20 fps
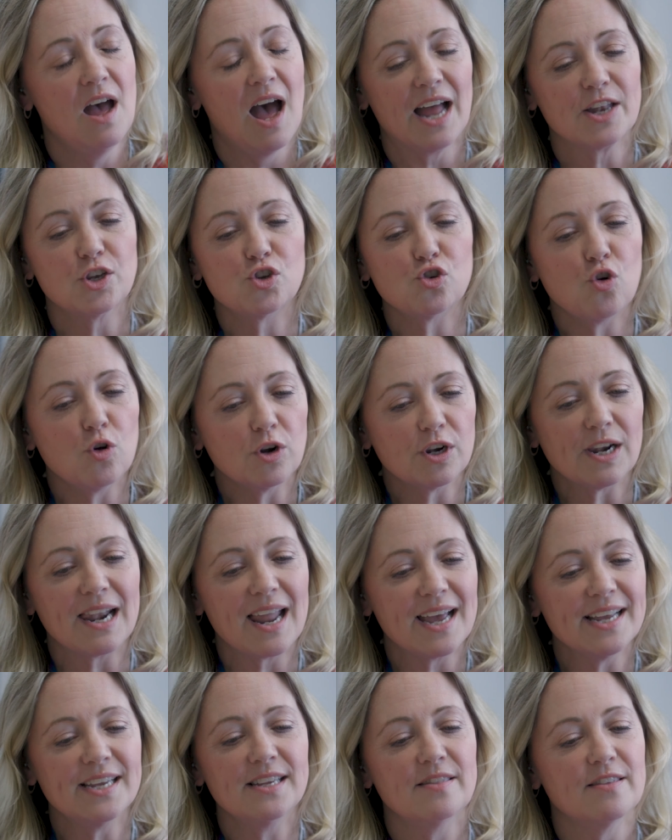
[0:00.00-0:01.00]
I don't
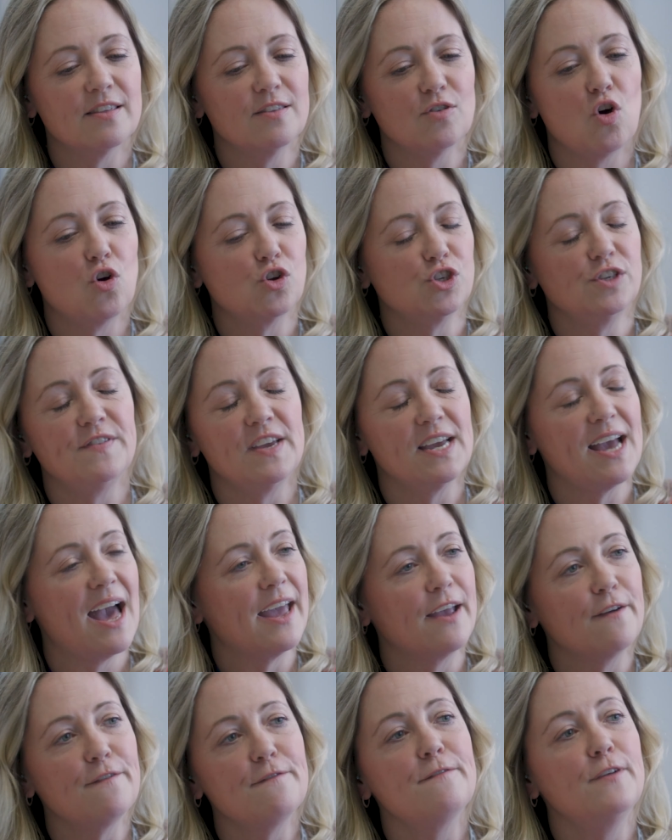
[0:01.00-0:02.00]
like the thought of you
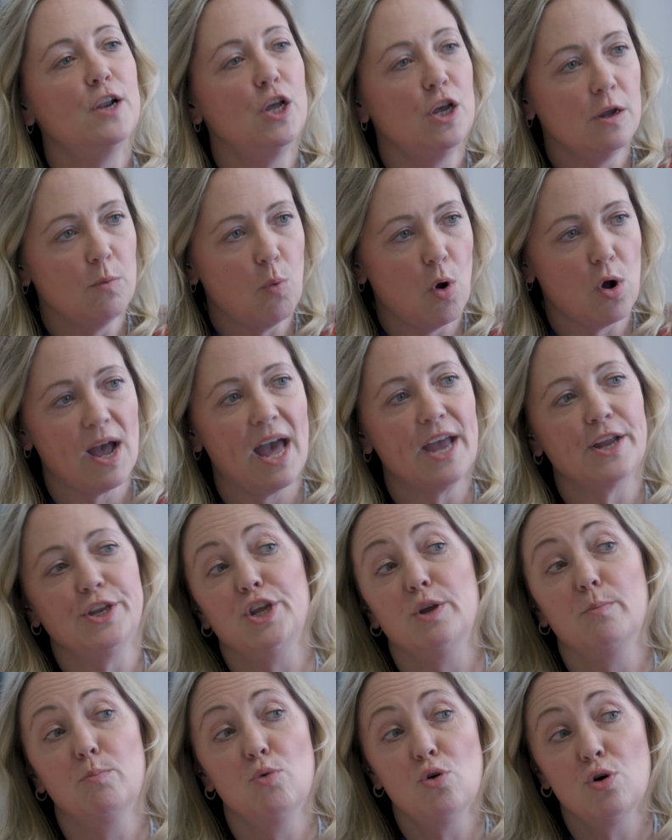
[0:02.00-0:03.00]
getting flu or getting
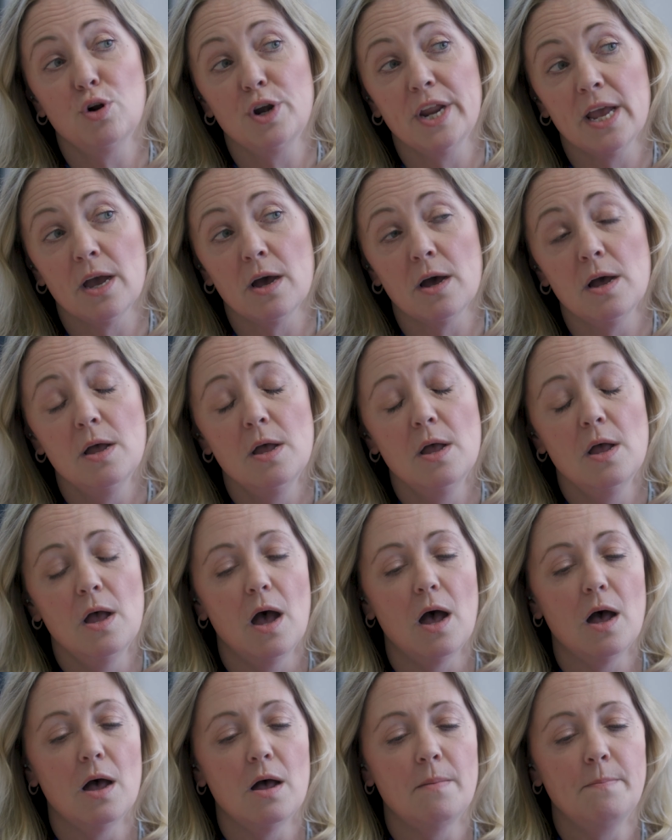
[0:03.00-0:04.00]
pneumonia,
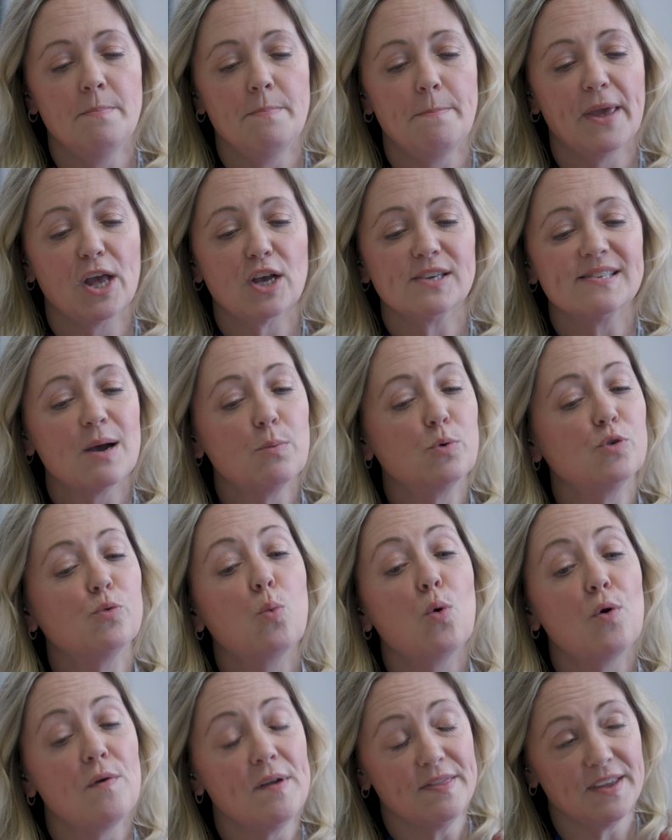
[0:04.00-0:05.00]
because I would
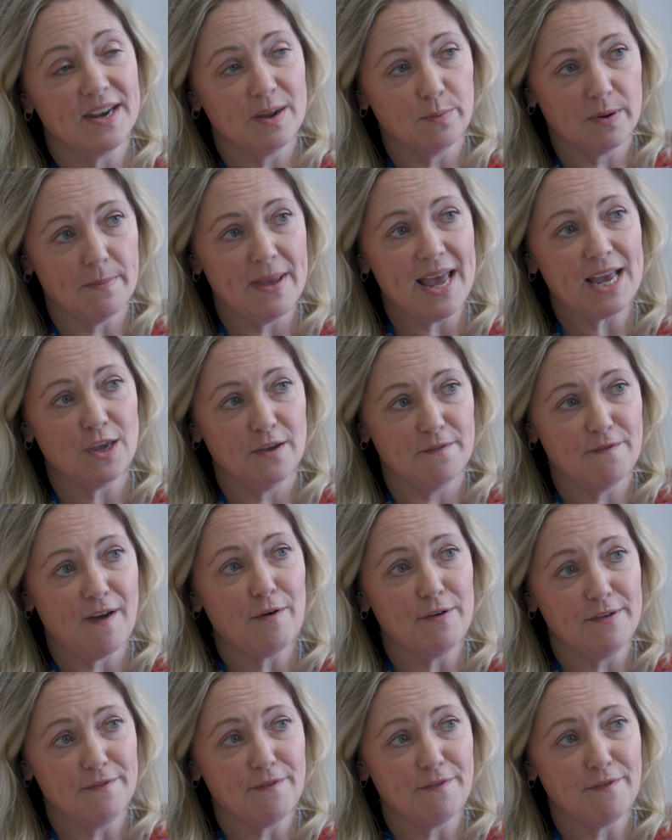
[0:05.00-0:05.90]
worry that it would make you very,